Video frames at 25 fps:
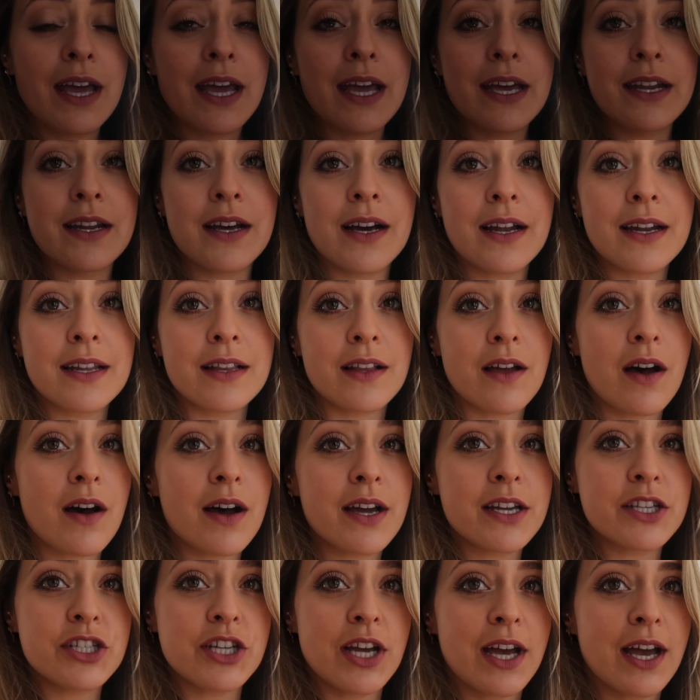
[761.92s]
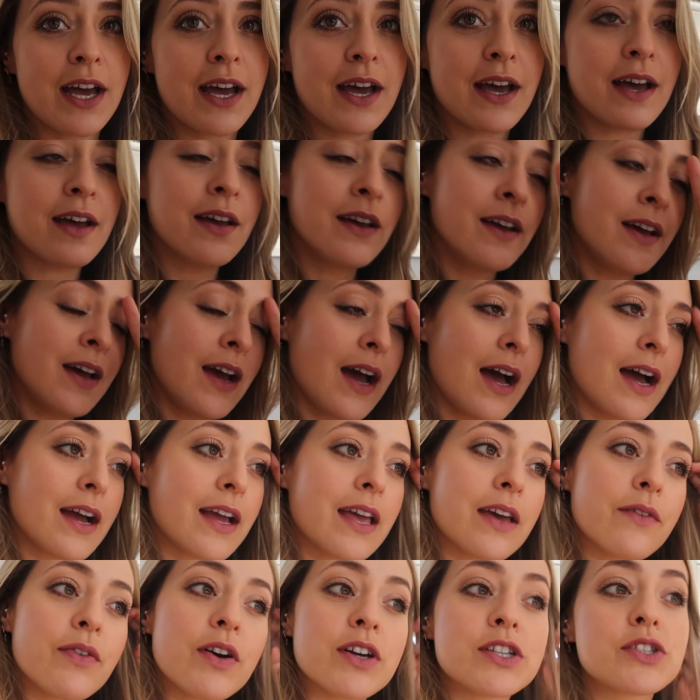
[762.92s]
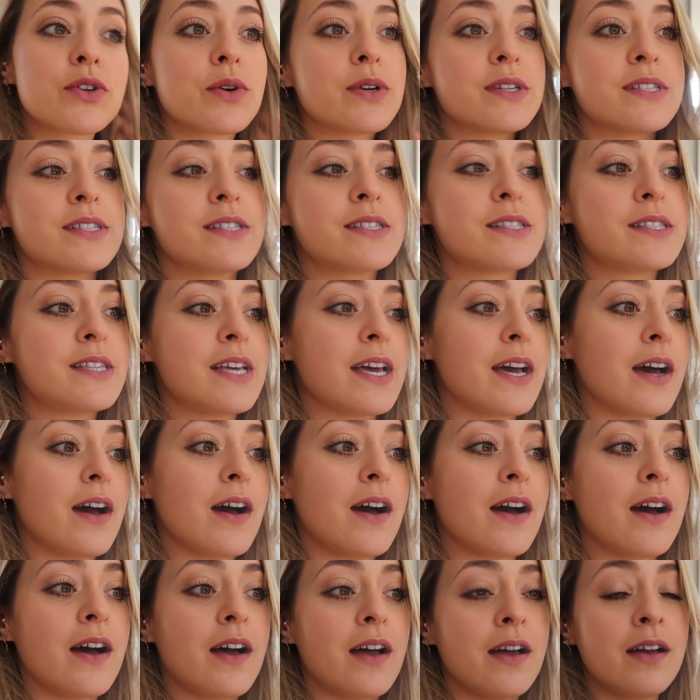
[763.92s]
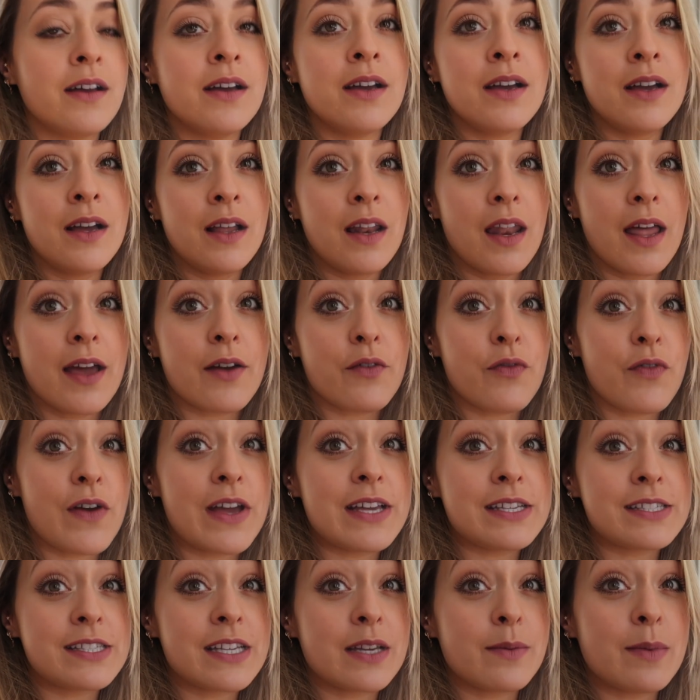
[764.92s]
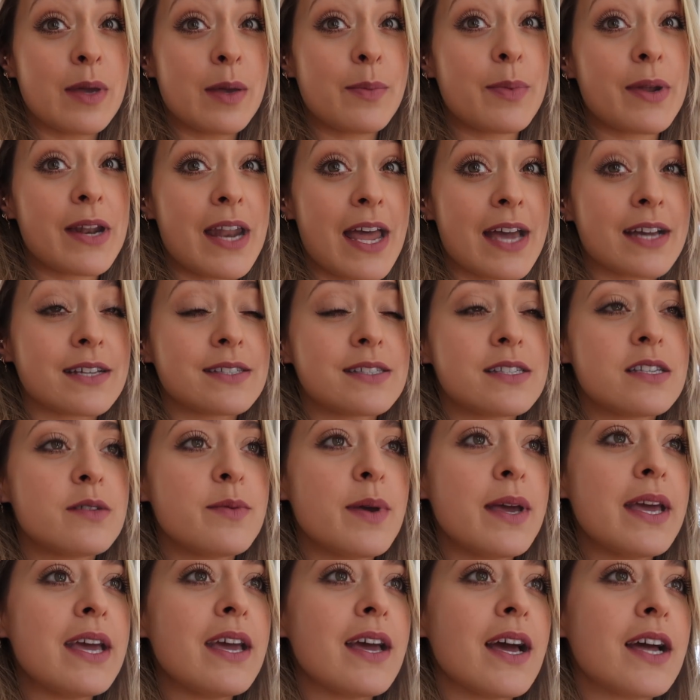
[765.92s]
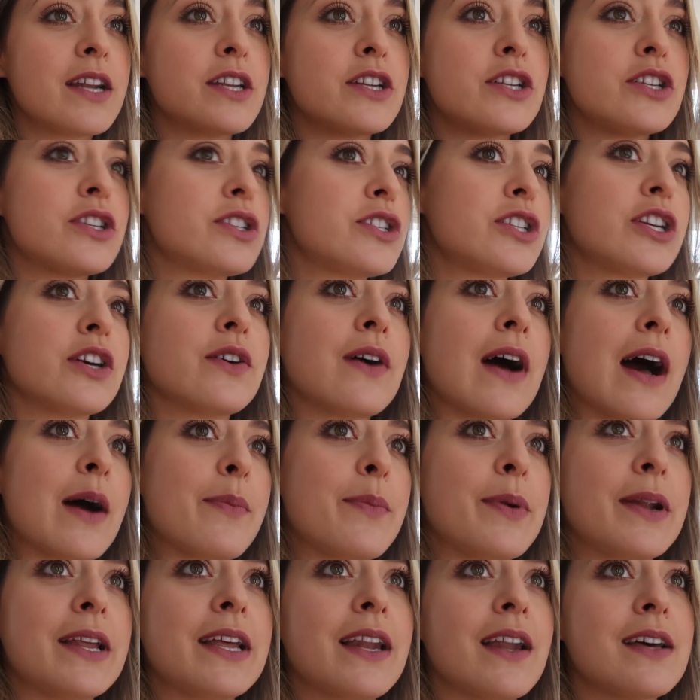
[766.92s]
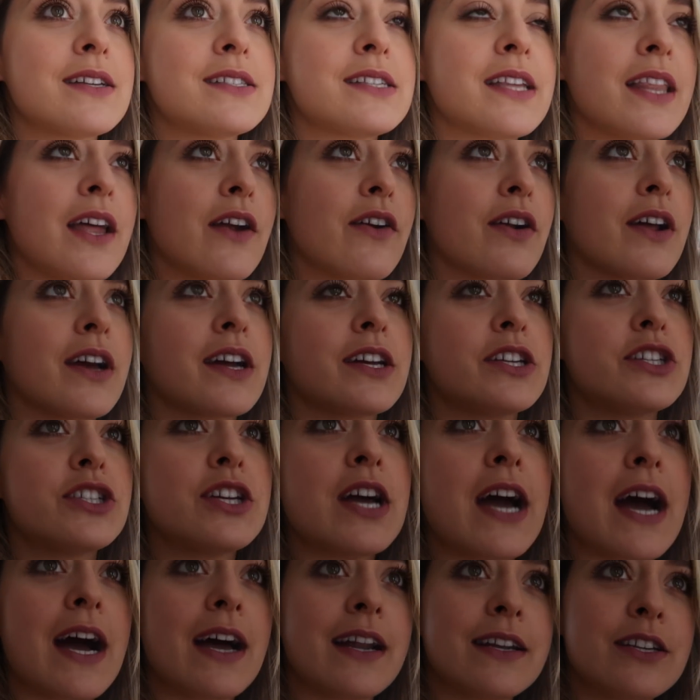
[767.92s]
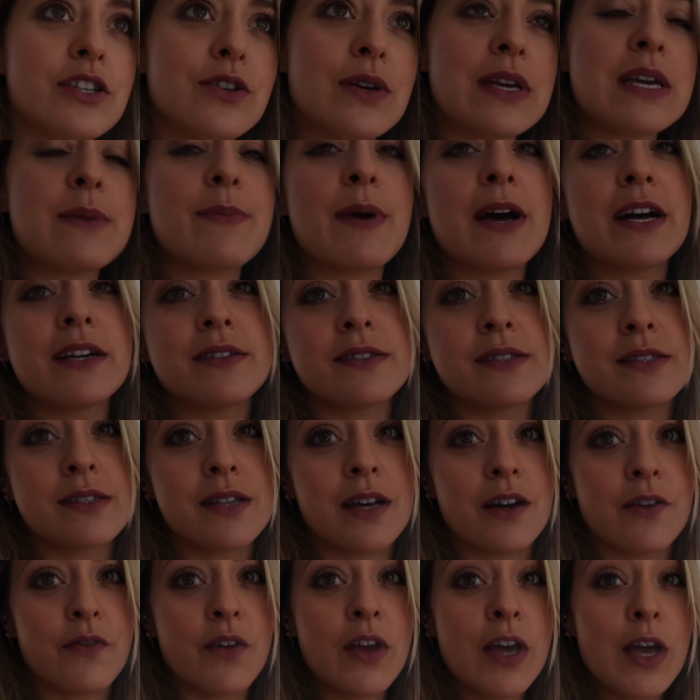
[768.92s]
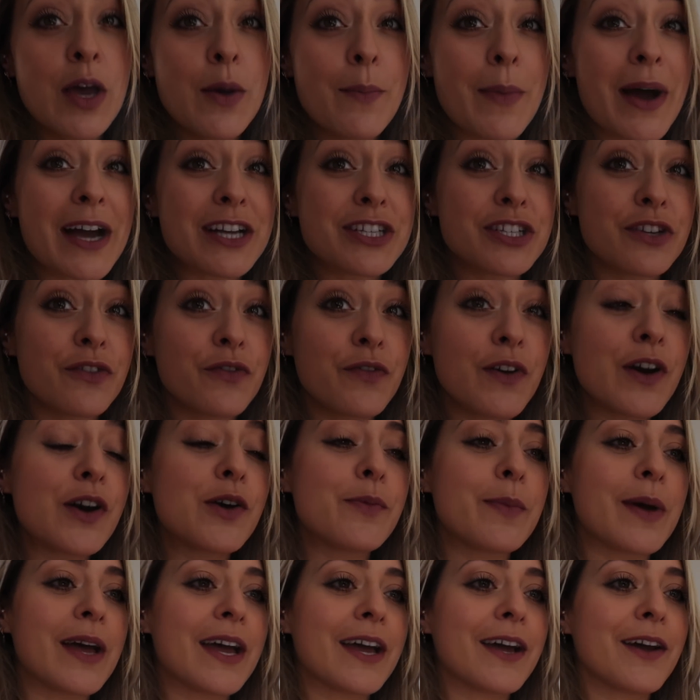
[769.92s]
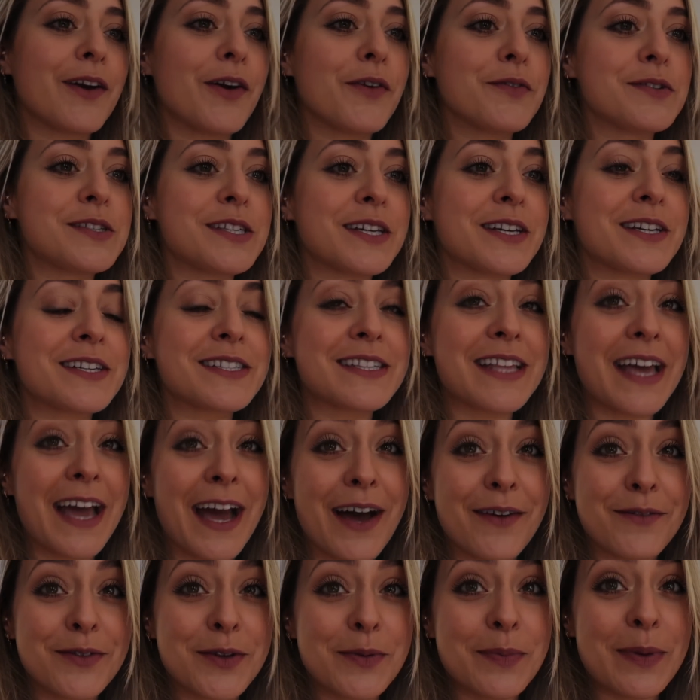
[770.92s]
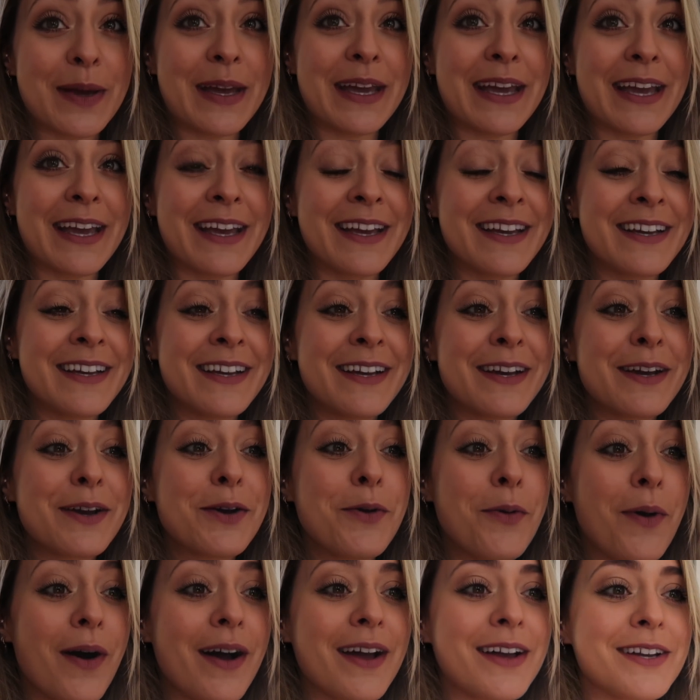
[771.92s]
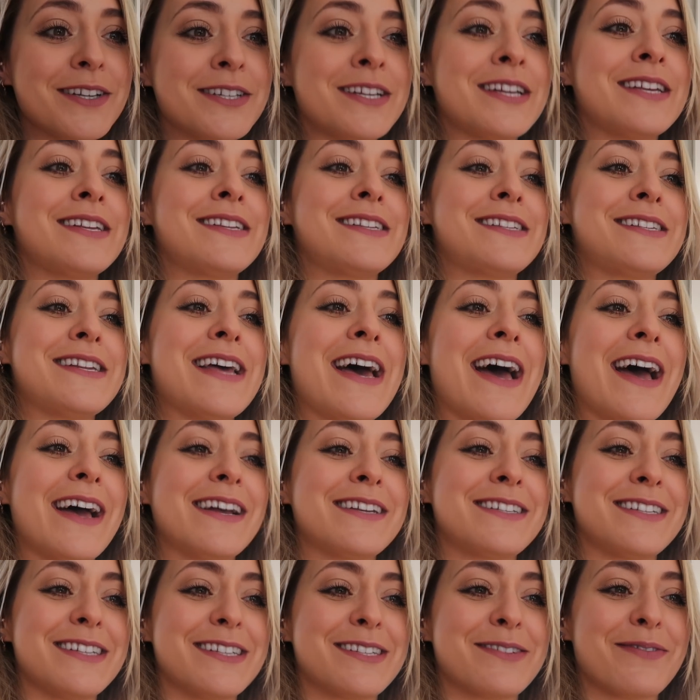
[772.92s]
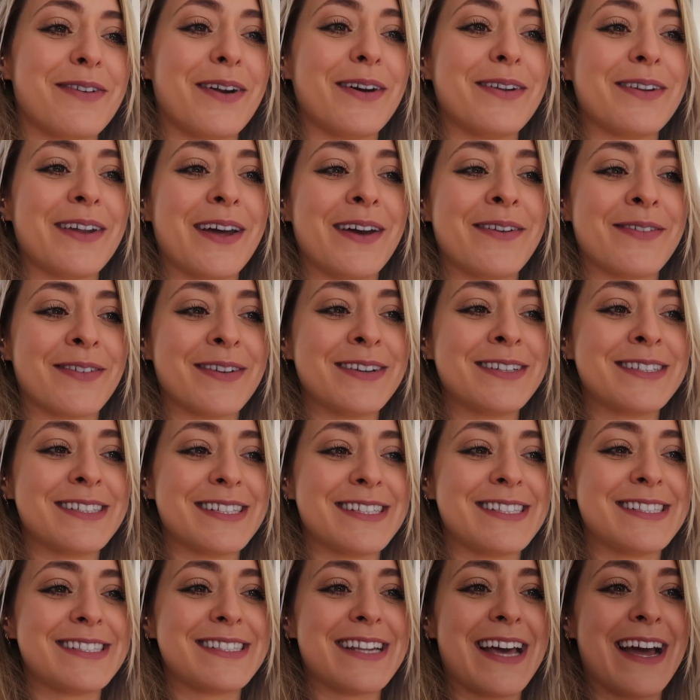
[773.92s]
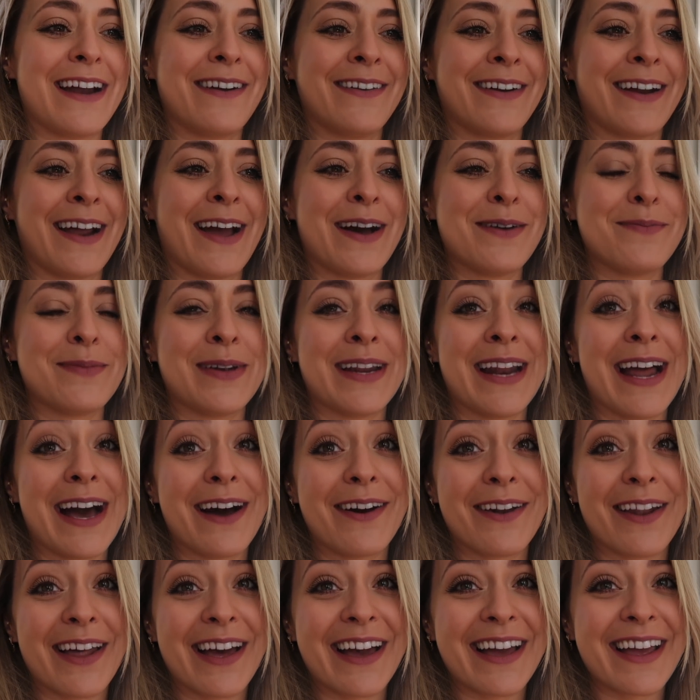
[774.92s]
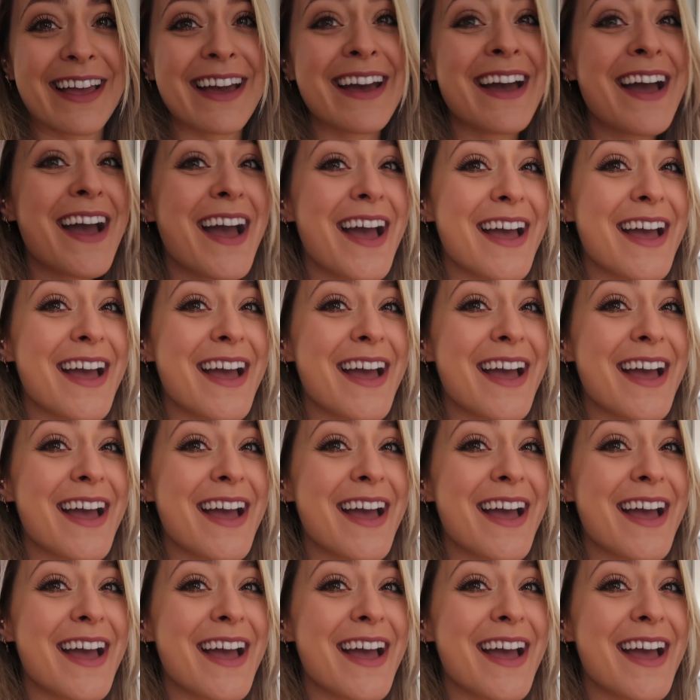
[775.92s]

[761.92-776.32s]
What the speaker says: in her little high chair and give her toys and sit her like facing me but next to me, and she'll happily like sit there and I can chat and do emails and stuff. But actually filming, obviously, because they have to be quiet, she's rolled over and she's staring at me now like,